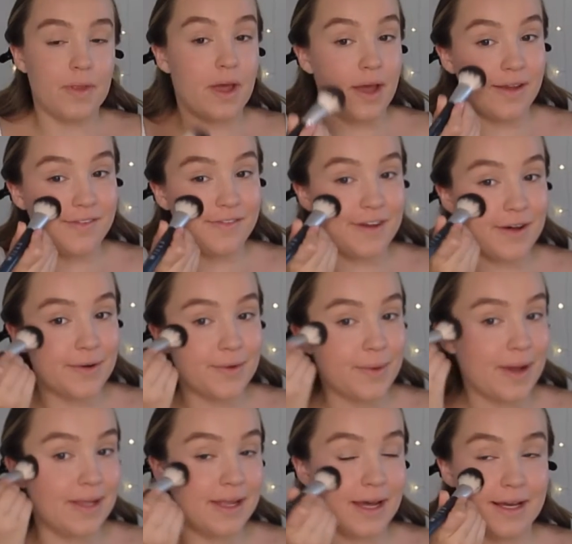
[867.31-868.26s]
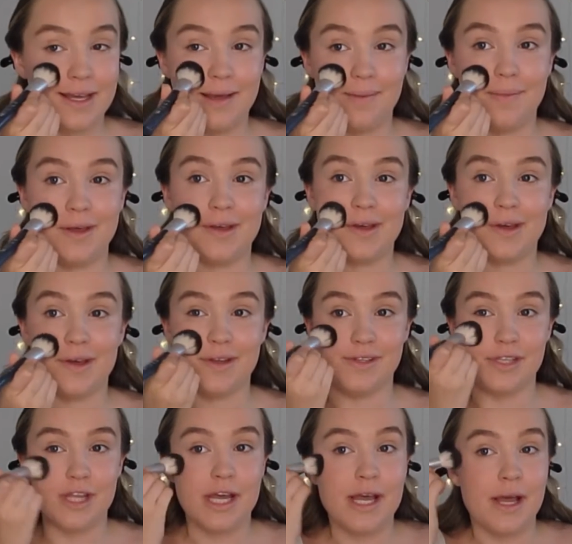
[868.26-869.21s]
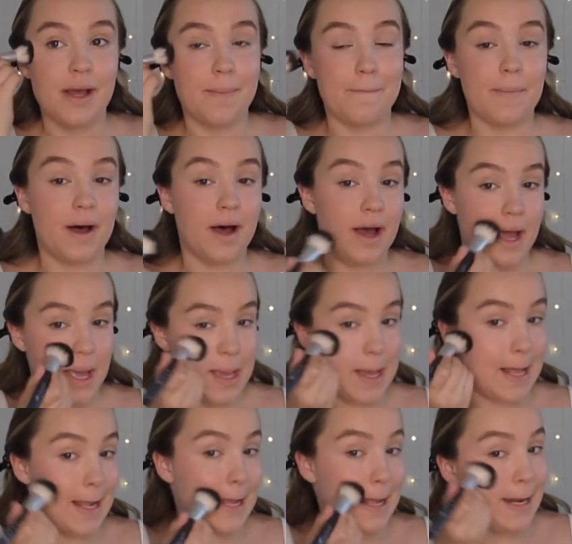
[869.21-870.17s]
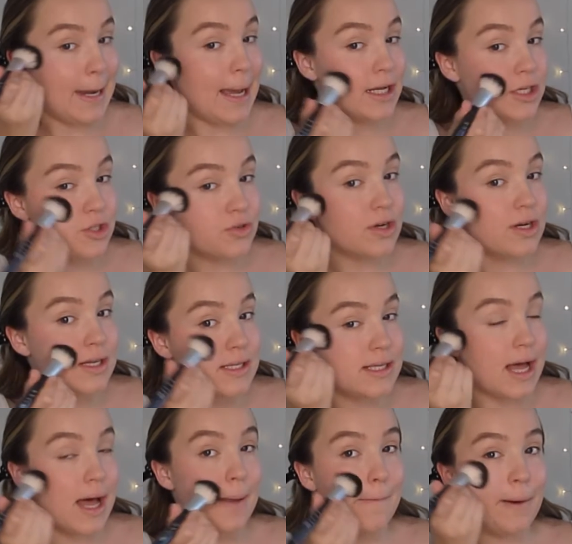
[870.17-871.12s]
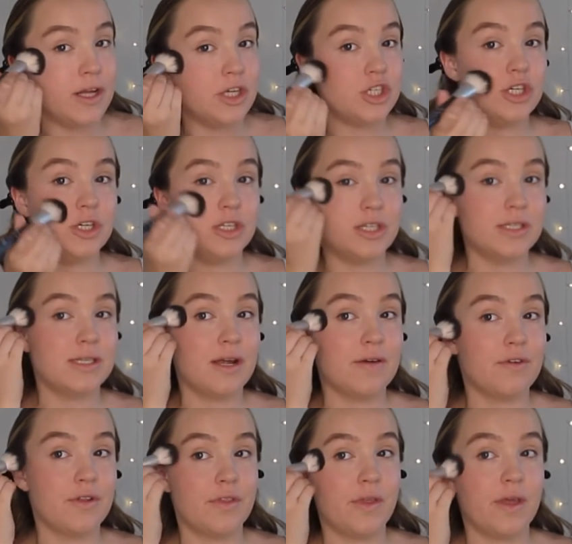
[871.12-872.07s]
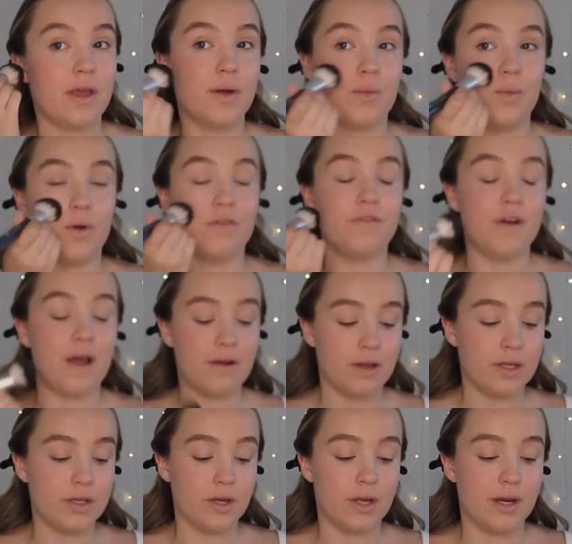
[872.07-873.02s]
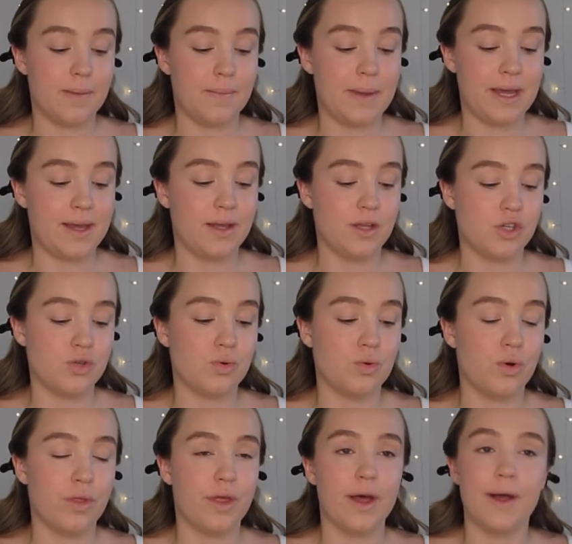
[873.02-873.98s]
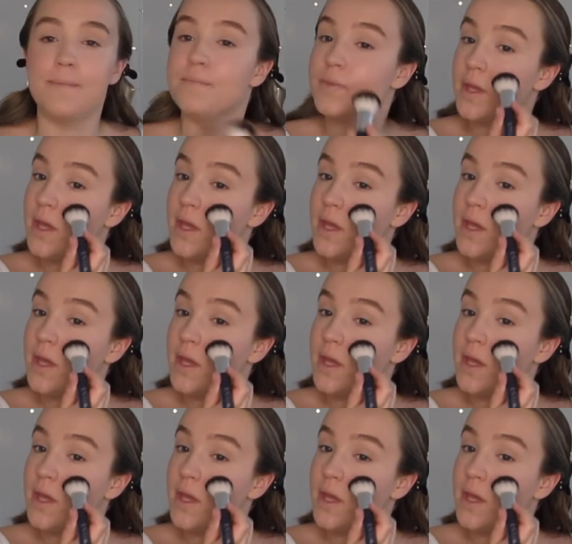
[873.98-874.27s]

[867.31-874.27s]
I felt quite lucky because my lecturers and my tutors and everything were very good at making sure that